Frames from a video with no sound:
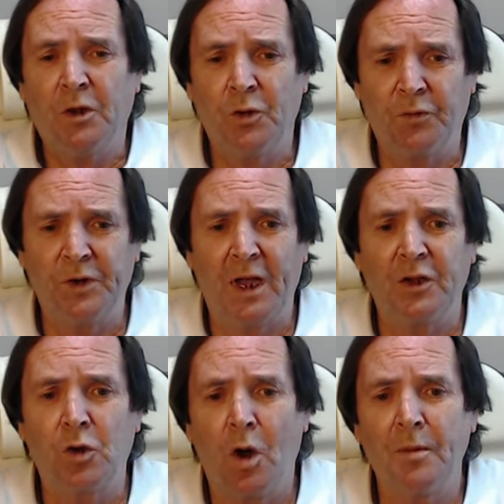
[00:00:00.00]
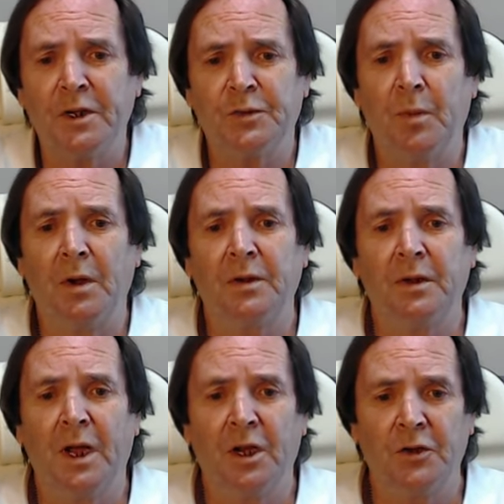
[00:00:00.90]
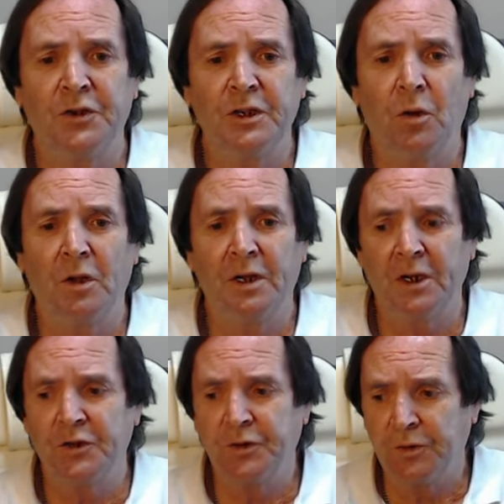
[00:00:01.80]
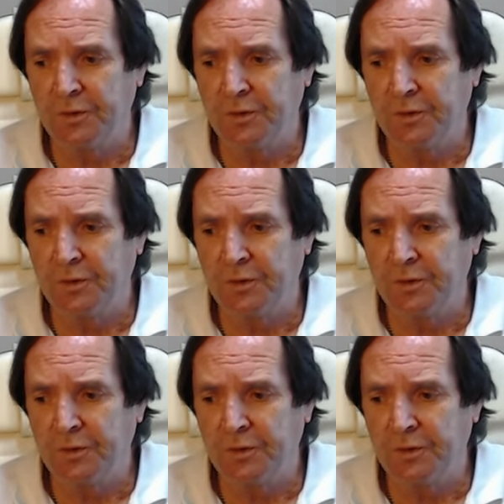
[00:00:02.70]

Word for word: Don't forget the comments button and I'll see you all again soon.